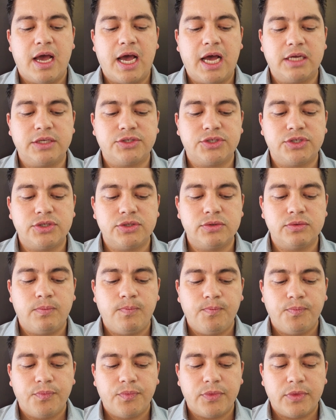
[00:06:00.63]
as to
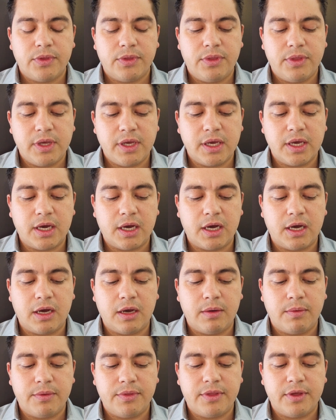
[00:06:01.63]

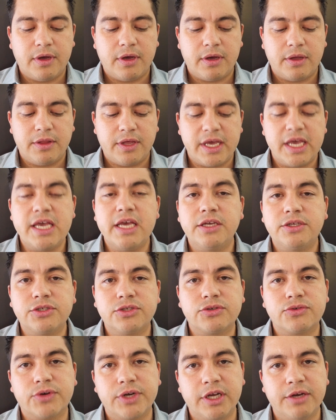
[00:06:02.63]
the
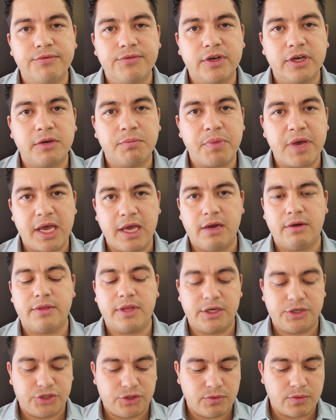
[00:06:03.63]
history of good payer
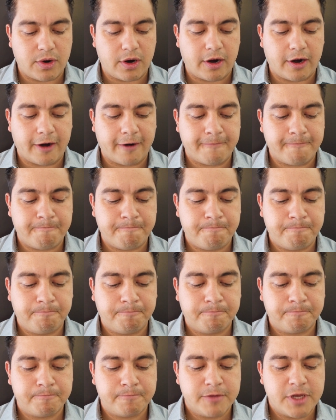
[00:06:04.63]
that you are.
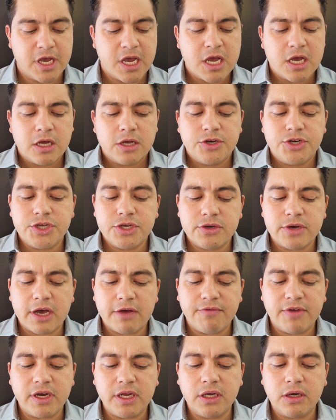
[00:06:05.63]
Do you
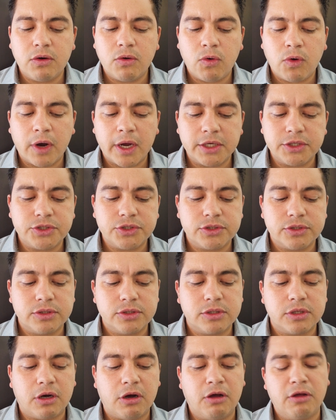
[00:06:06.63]
have any
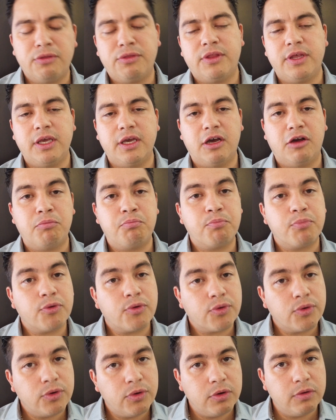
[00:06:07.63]
questions on the
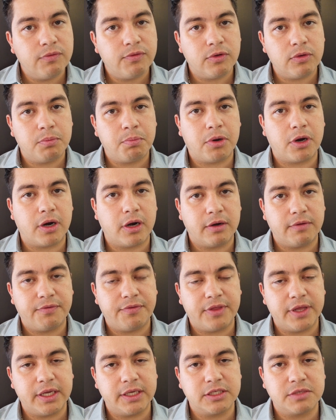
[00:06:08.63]
approval part of
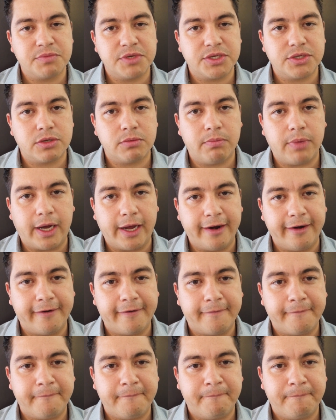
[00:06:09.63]
things, Mr.
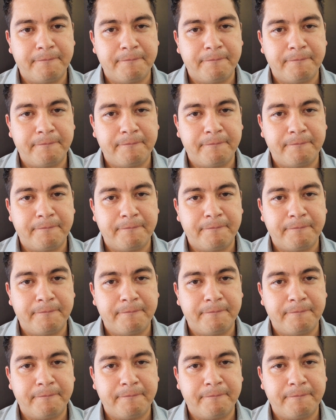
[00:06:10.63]
Buyer?